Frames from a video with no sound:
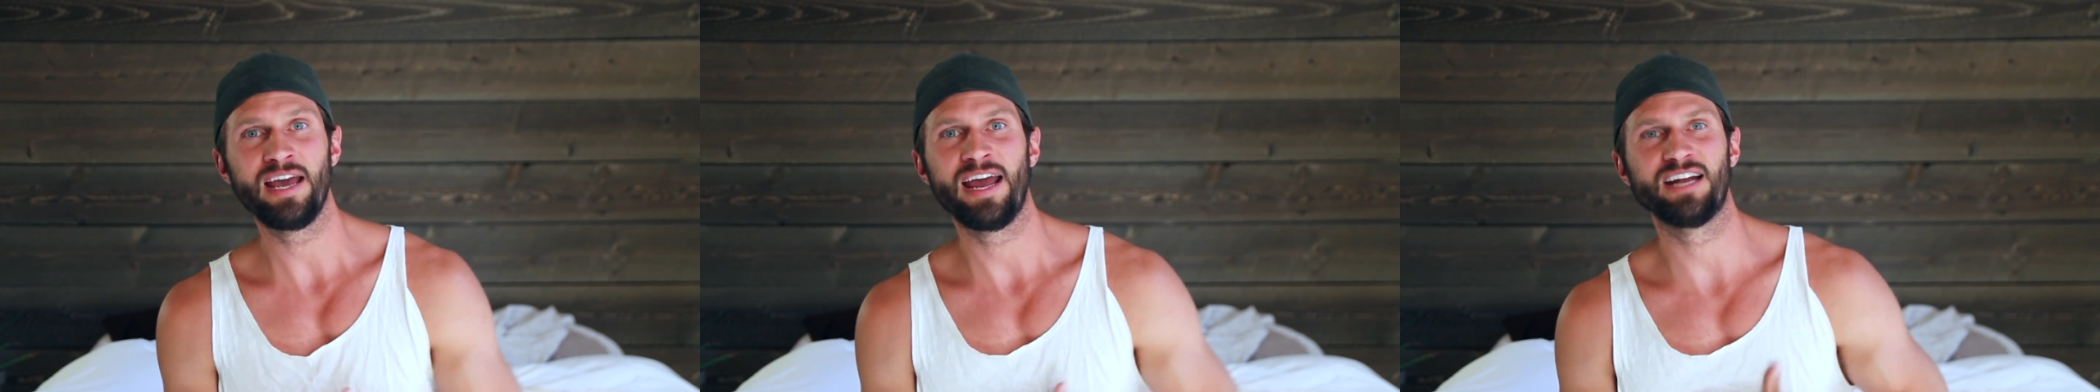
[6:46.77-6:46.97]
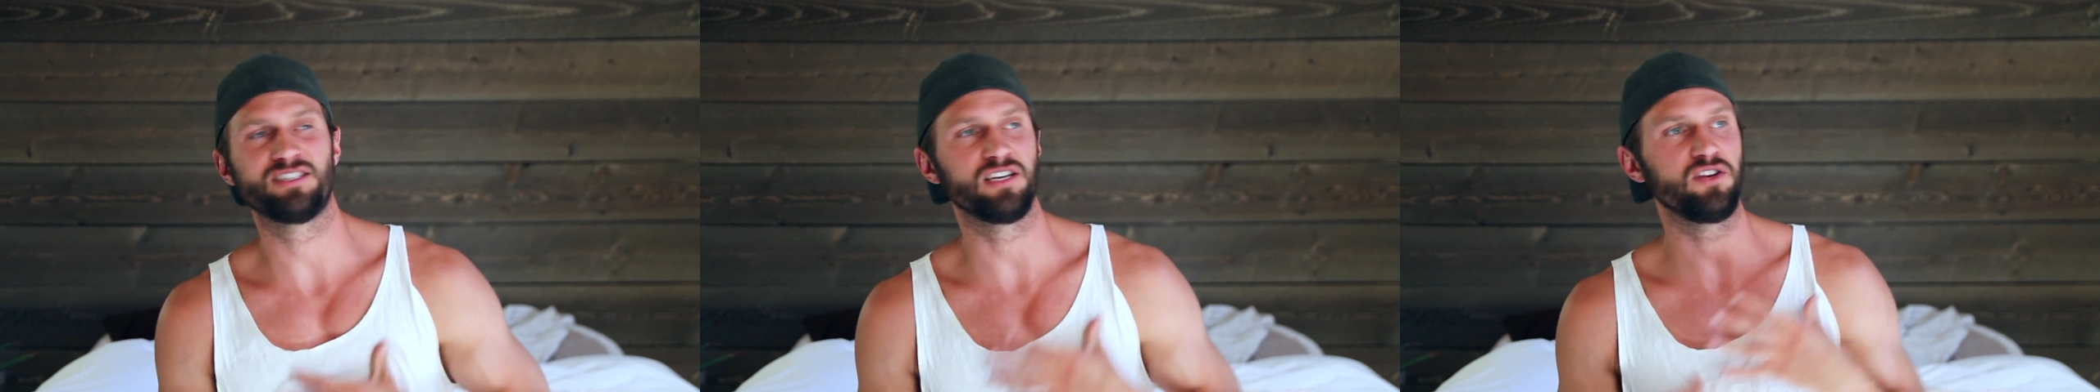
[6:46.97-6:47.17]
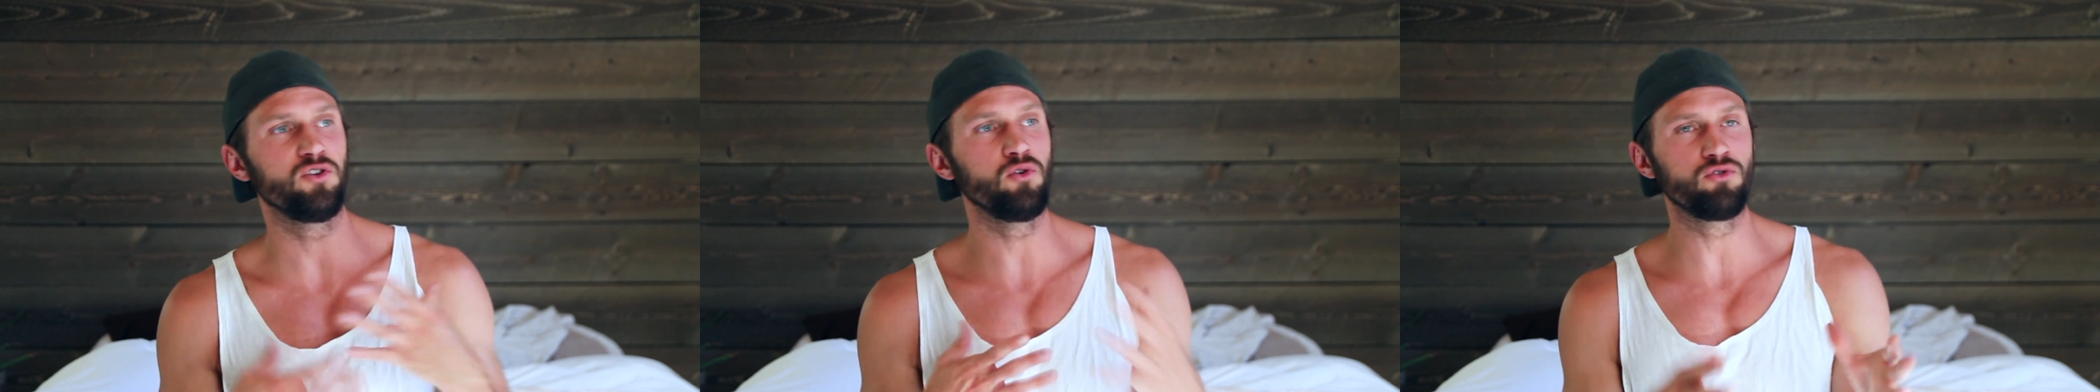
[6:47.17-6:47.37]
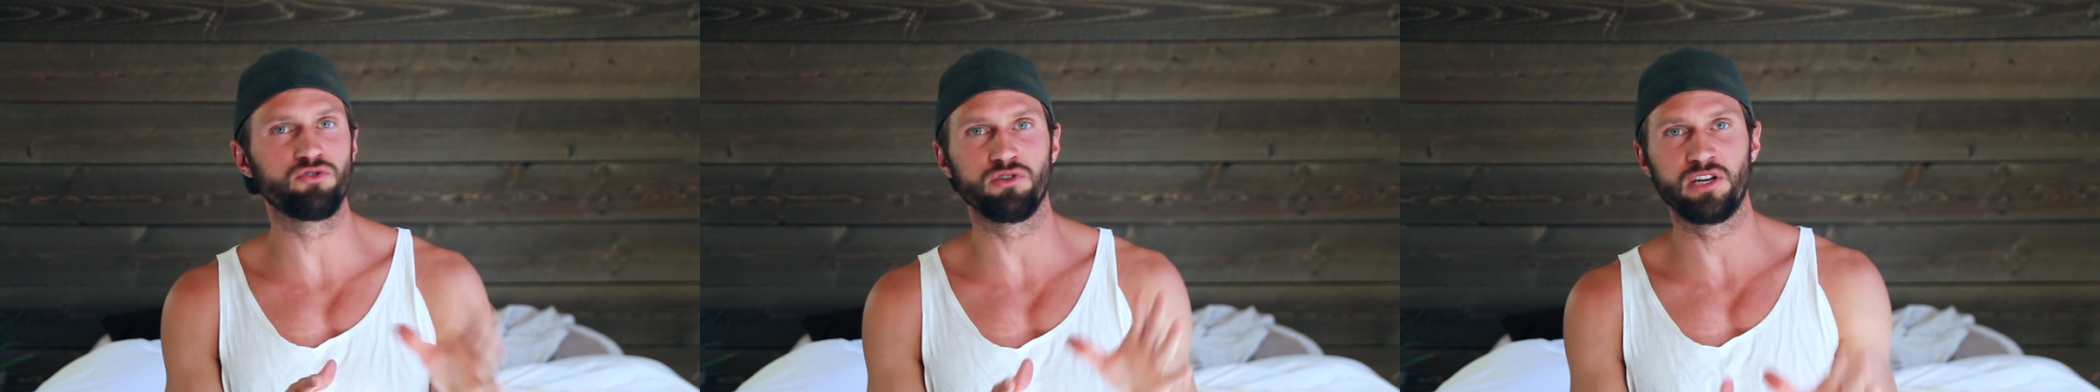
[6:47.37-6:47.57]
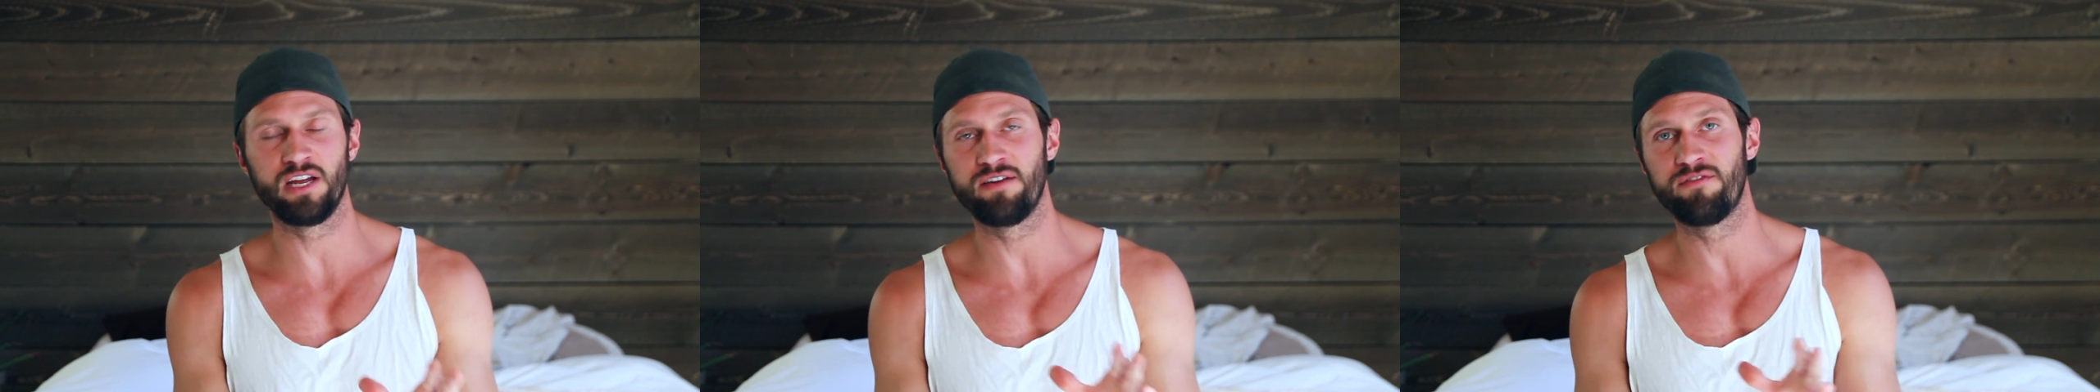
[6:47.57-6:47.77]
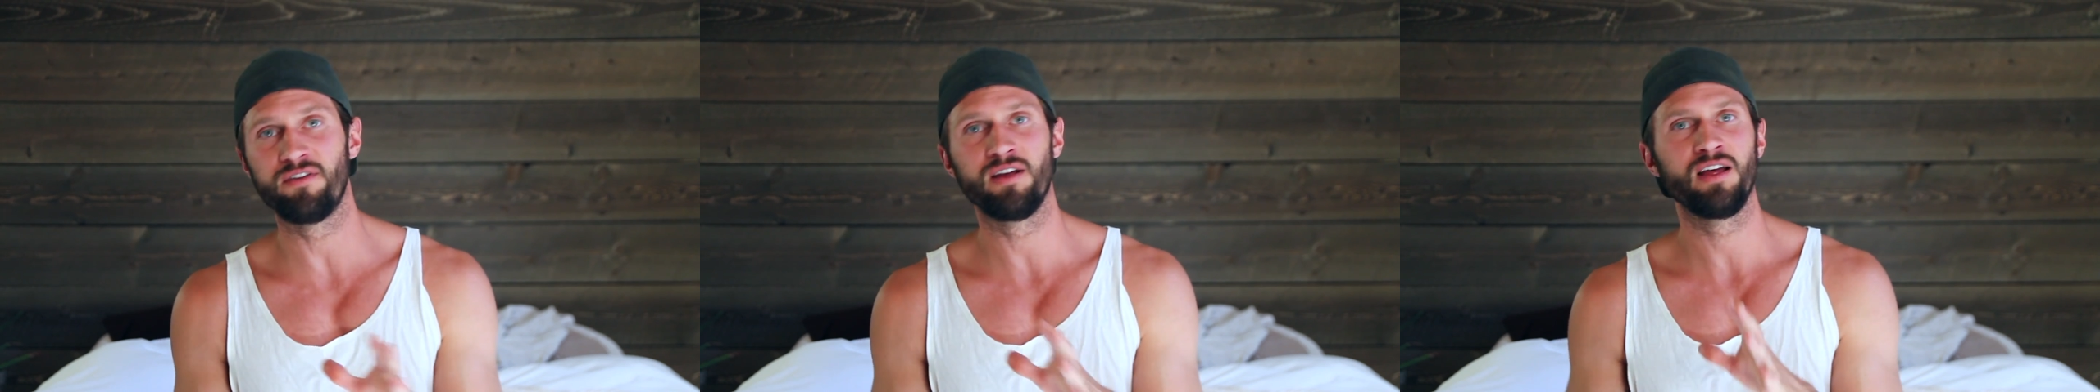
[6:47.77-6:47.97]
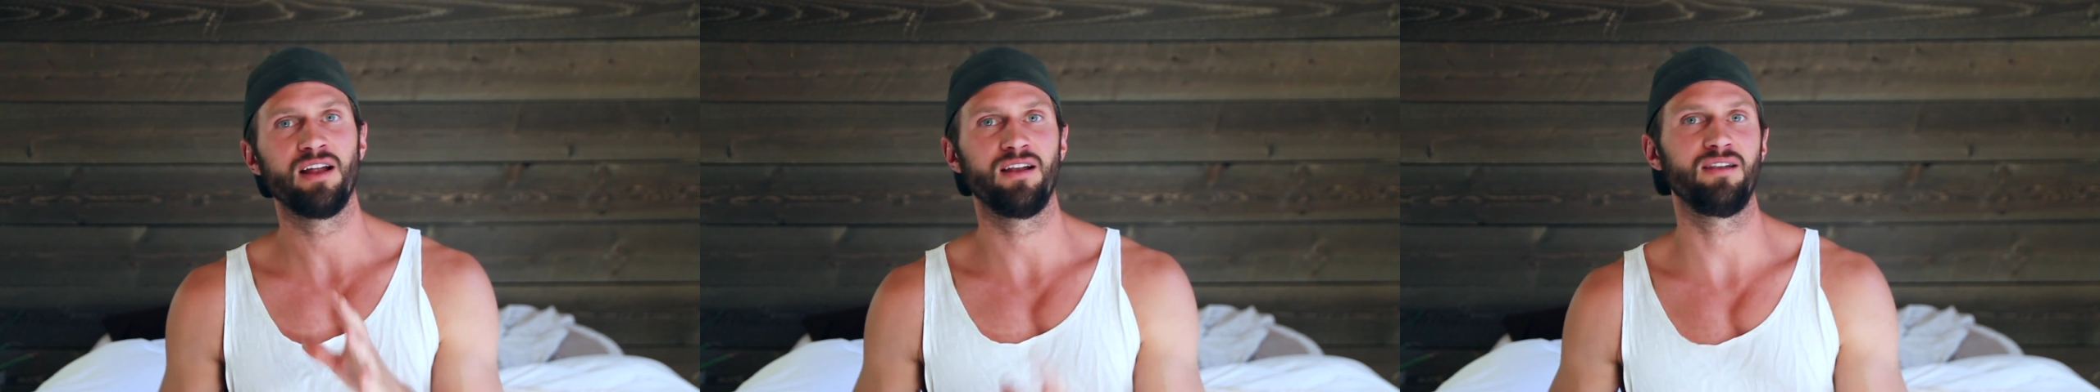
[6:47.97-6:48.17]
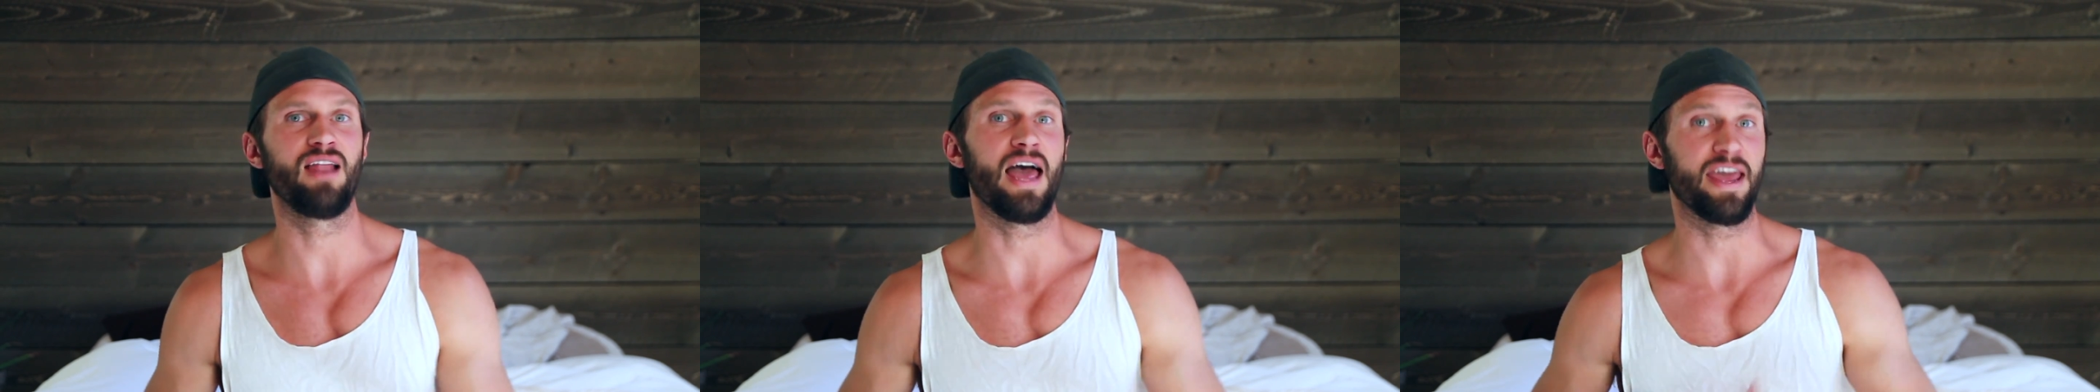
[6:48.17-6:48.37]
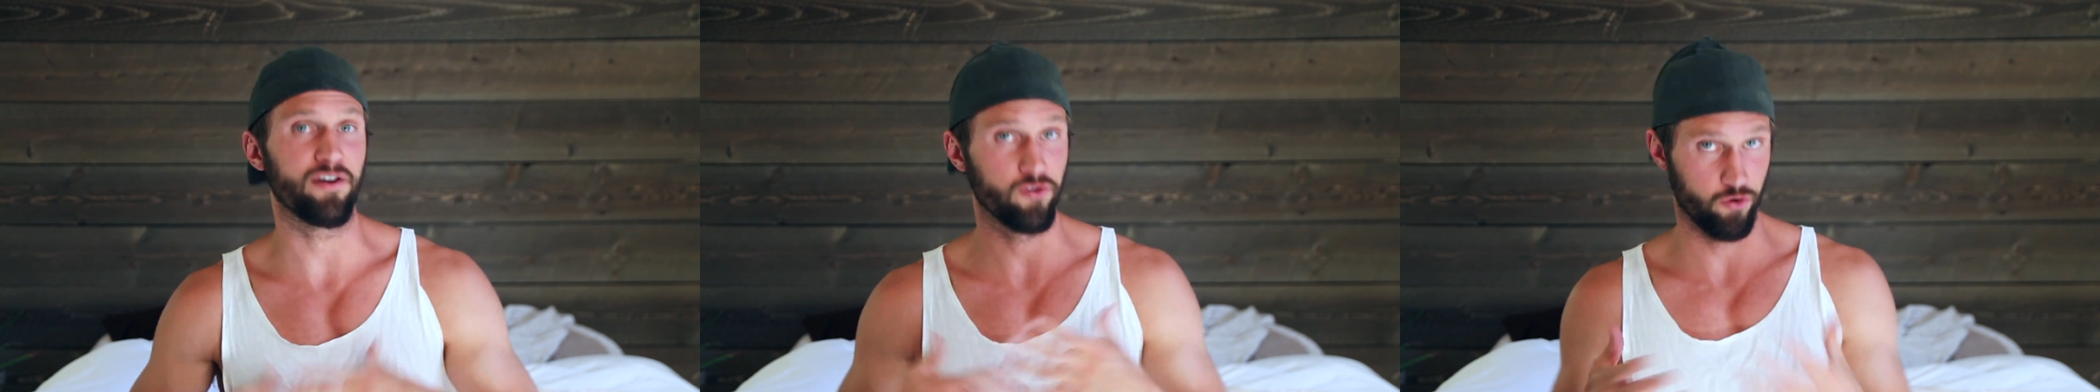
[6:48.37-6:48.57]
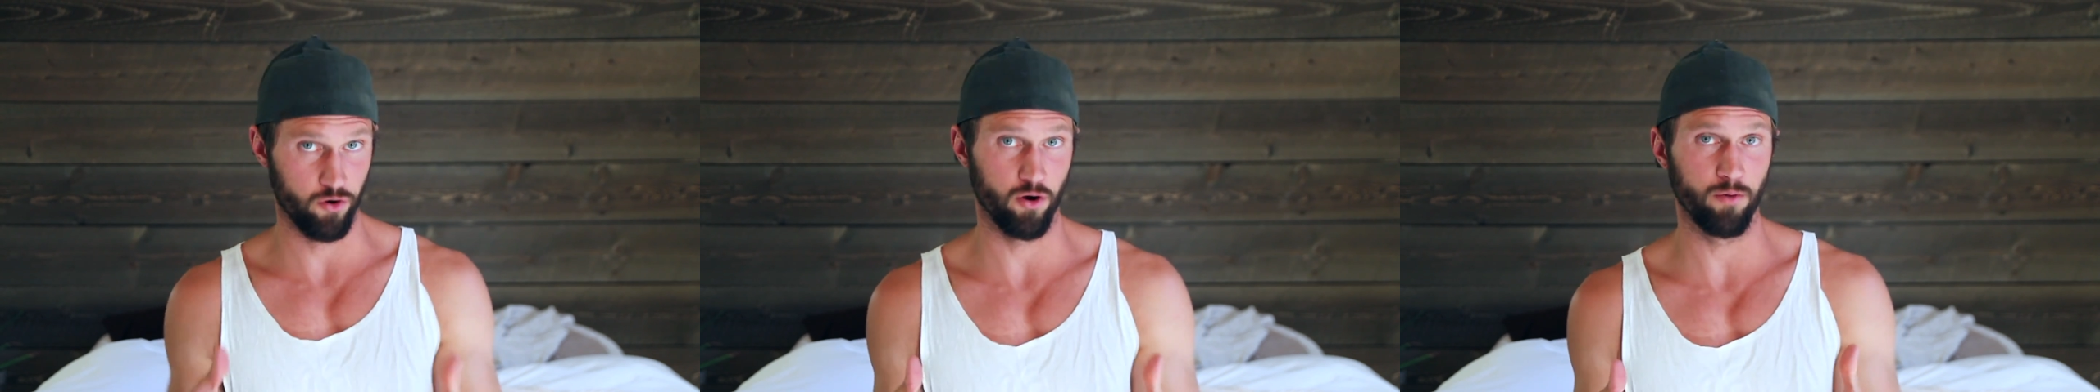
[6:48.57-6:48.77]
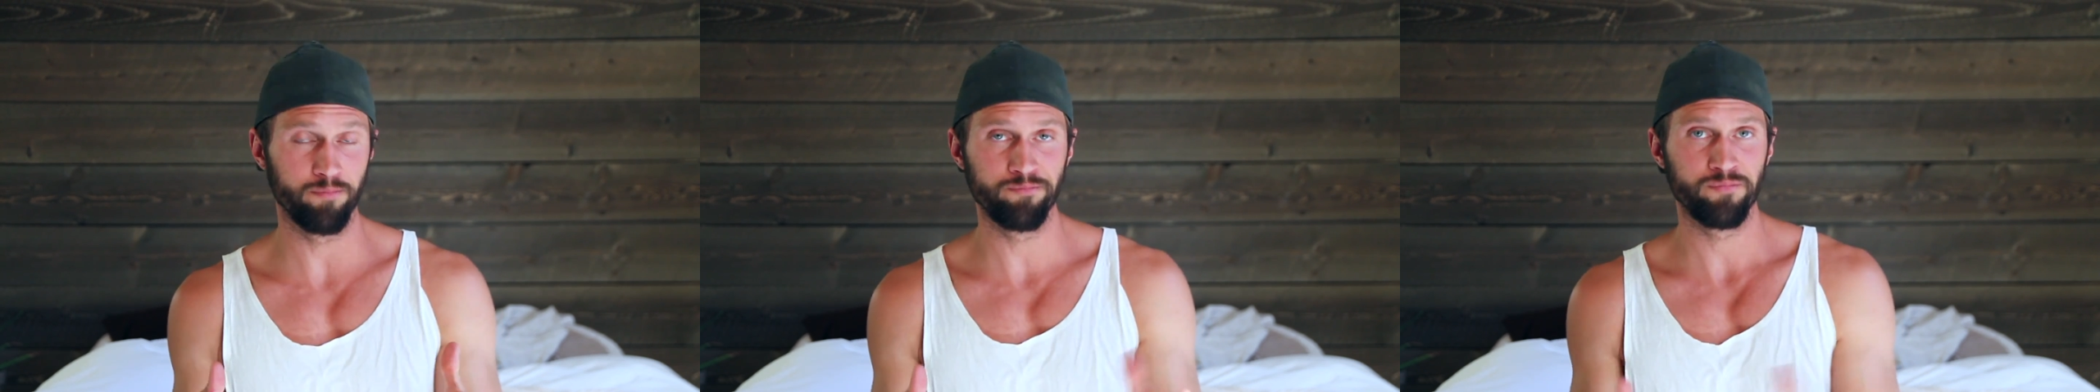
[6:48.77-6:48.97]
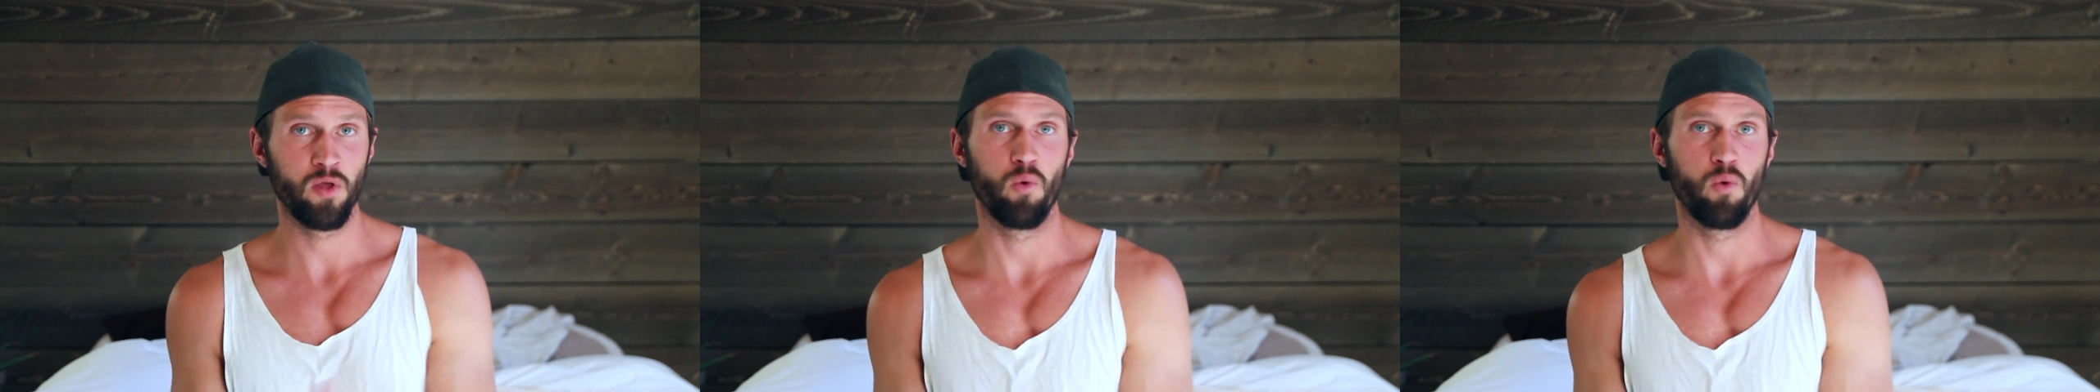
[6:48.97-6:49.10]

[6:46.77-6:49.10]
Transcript: It's a nutritive-like herb,